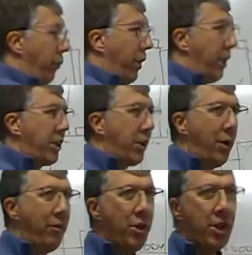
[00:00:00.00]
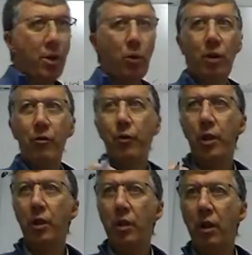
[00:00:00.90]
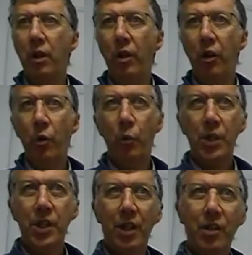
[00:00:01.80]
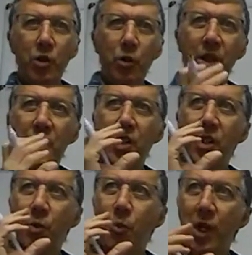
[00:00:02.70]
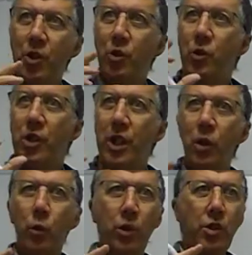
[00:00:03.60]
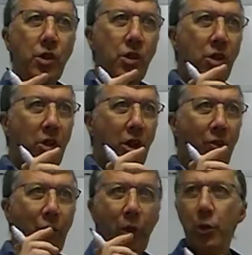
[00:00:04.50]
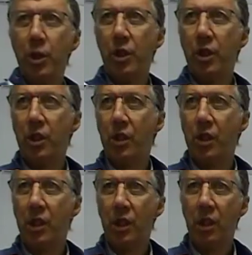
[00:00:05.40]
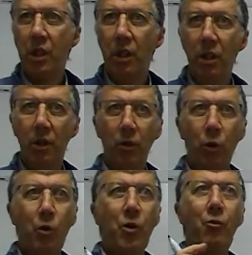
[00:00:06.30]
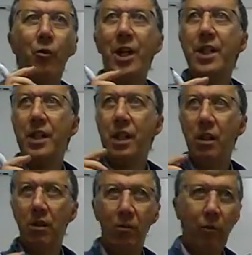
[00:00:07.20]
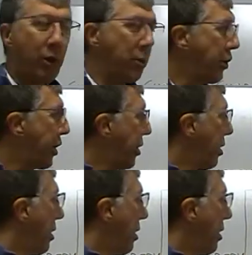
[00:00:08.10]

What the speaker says: And so every so often we send through a special sequence of voltages called the phasing volts.